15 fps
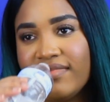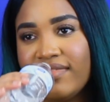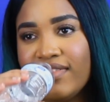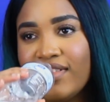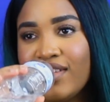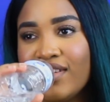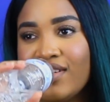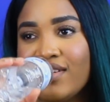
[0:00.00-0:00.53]

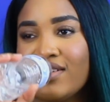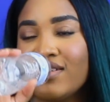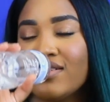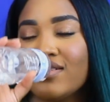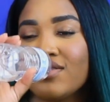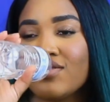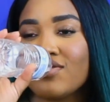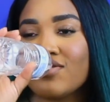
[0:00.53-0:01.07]

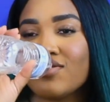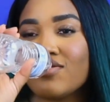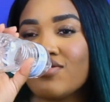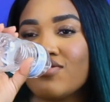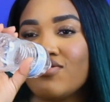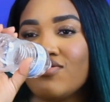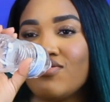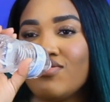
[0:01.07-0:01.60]

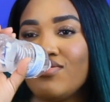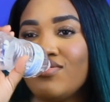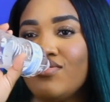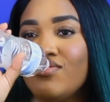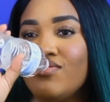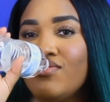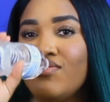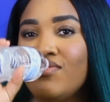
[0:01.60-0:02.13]

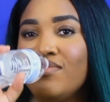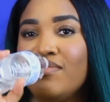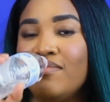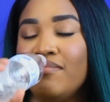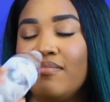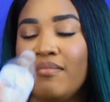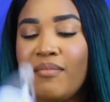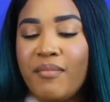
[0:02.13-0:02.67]

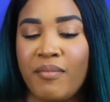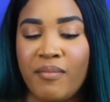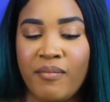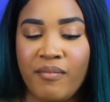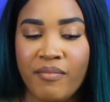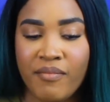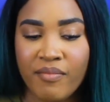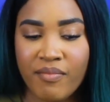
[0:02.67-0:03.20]

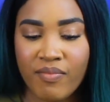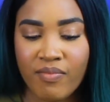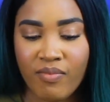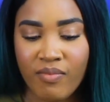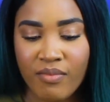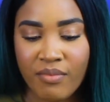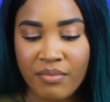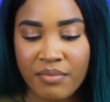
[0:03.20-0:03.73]

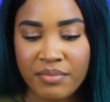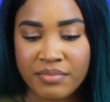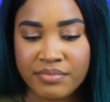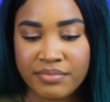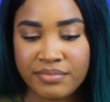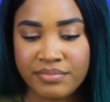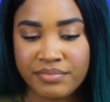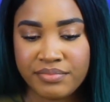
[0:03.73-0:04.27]

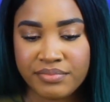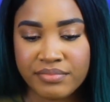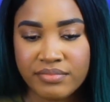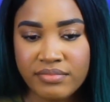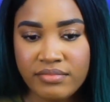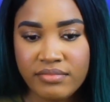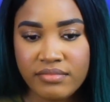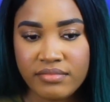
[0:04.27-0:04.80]

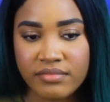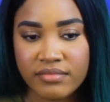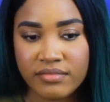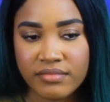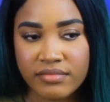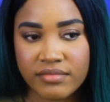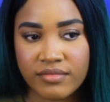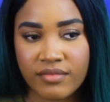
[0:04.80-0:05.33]

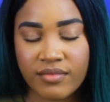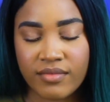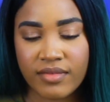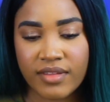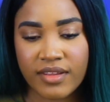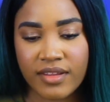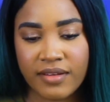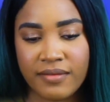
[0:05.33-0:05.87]

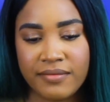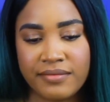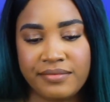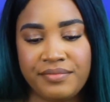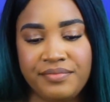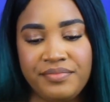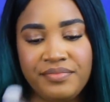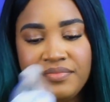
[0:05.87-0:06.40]

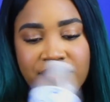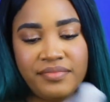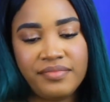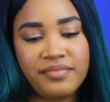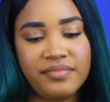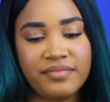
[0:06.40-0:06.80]
[no speech]